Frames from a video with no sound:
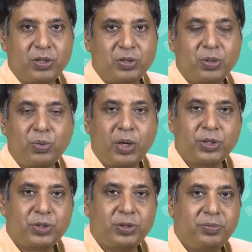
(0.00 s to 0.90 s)
So,
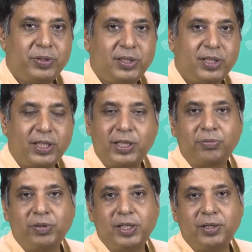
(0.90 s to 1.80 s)
what should be the
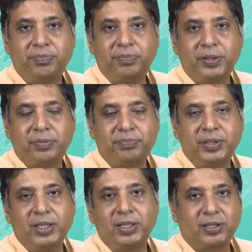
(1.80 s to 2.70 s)
equilibrium
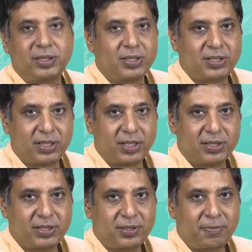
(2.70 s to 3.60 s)
be in this
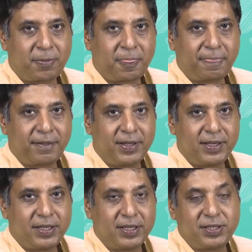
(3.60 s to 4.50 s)
case?
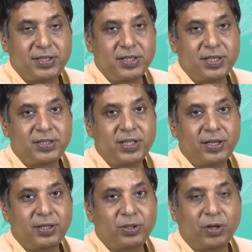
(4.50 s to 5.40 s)
Is
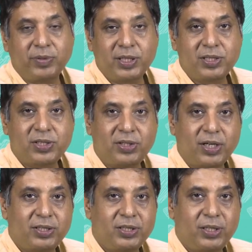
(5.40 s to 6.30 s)
there a dominant
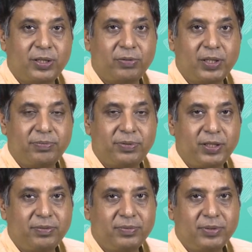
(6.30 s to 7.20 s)
strategy
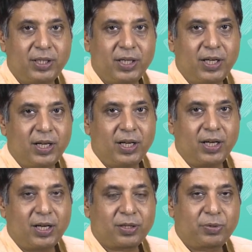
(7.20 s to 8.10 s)
equilibrium?
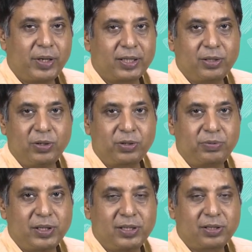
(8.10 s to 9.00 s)
A quick look
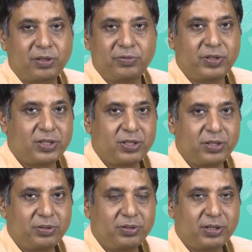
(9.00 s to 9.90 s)
will convince
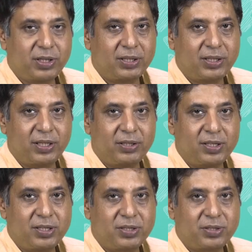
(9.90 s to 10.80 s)
you that there
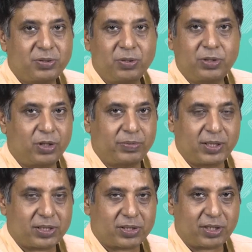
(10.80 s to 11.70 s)
is no
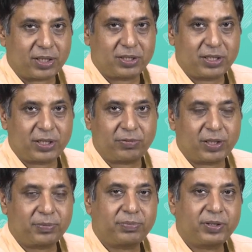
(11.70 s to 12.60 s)
dominant strategy
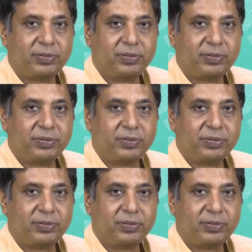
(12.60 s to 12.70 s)
equilibrium.